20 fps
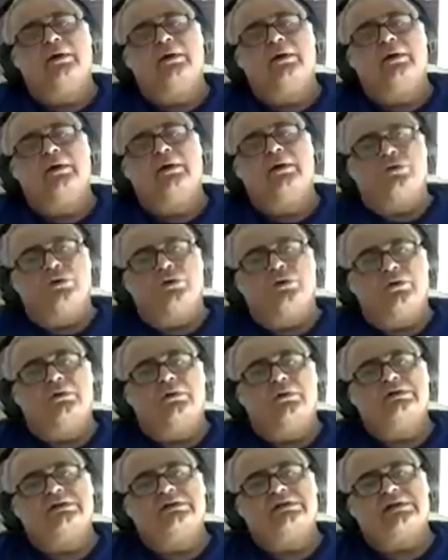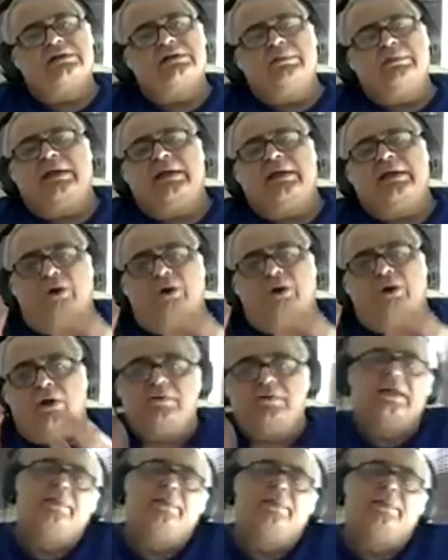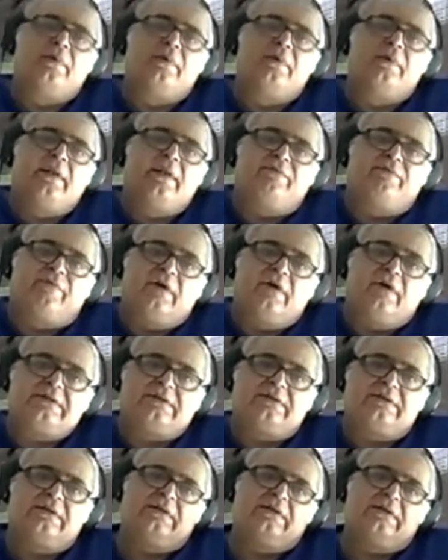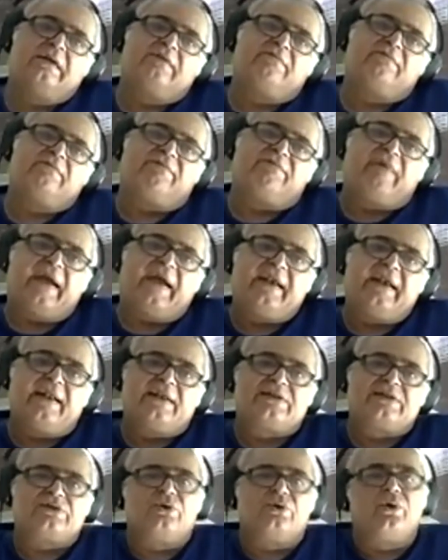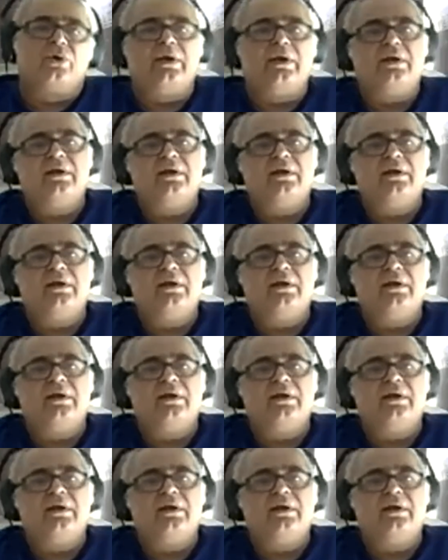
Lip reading: So, you know, this is something I always tell people, that first find that story,